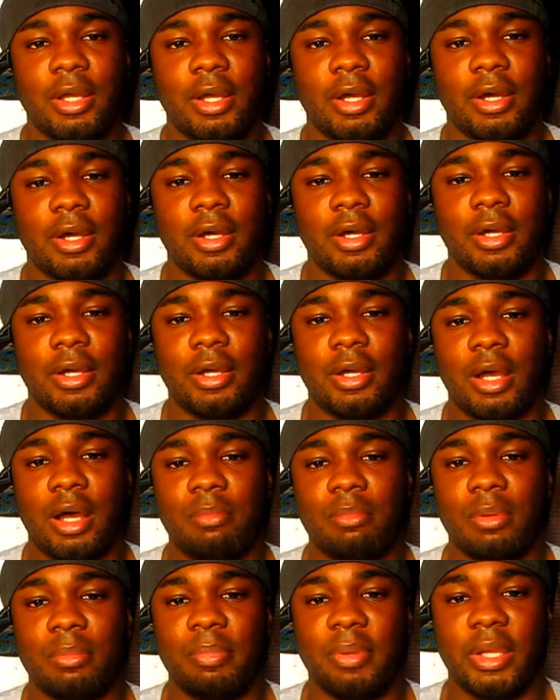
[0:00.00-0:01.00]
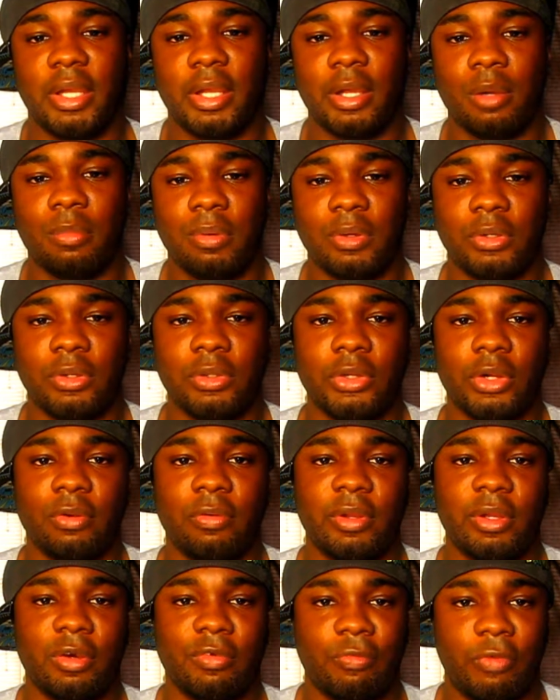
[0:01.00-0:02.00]
I'm a big Alberto Del
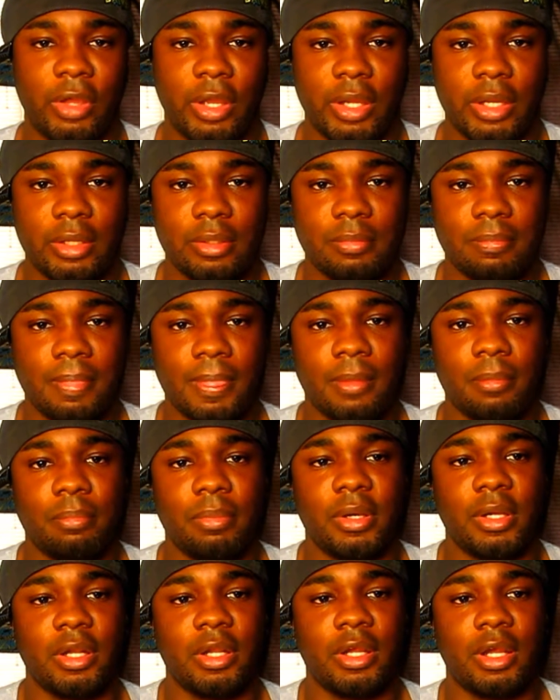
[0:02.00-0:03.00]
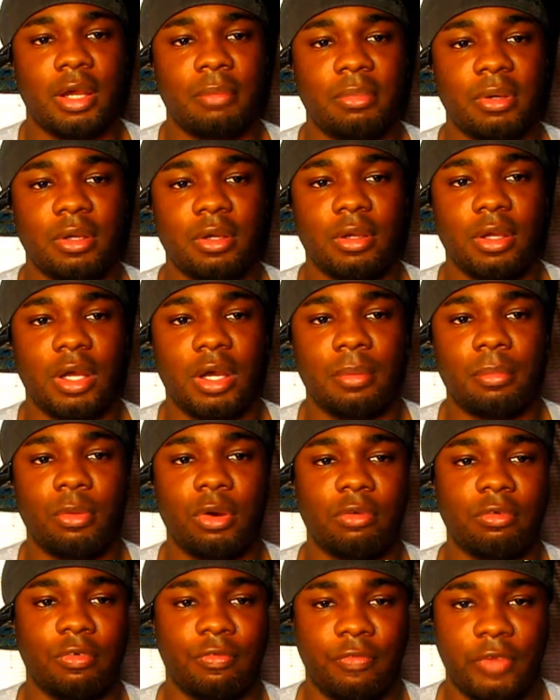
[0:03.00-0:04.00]
Rio fan, but I'm more
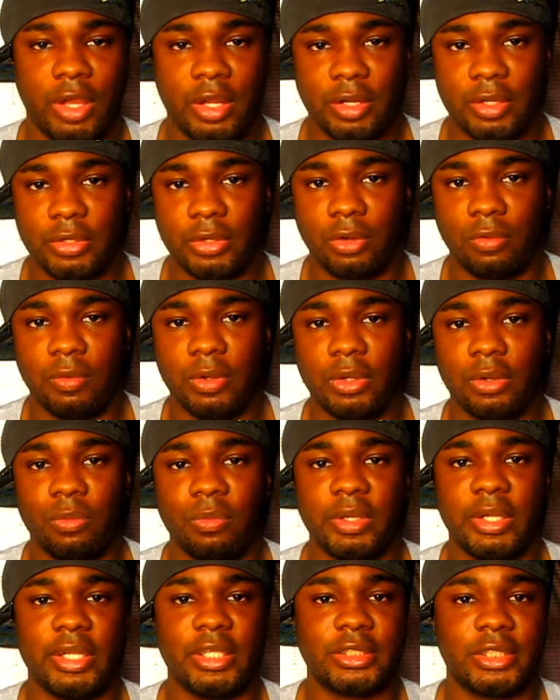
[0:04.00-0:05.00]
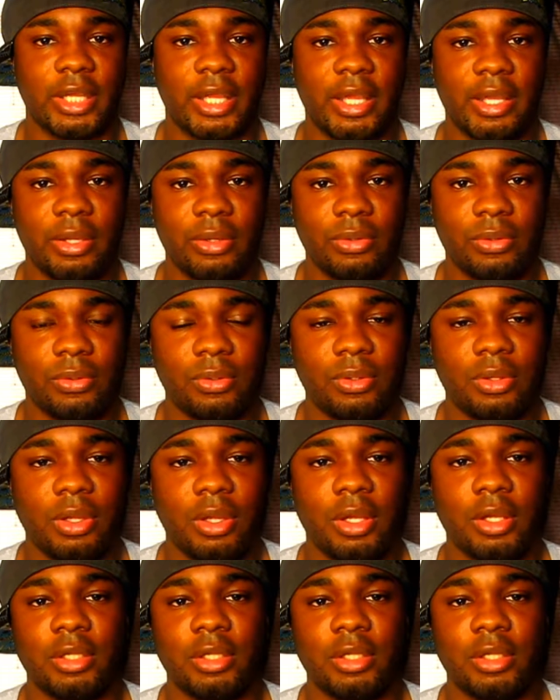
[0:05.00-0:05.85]
of a fan of Del Rio when he's a heel.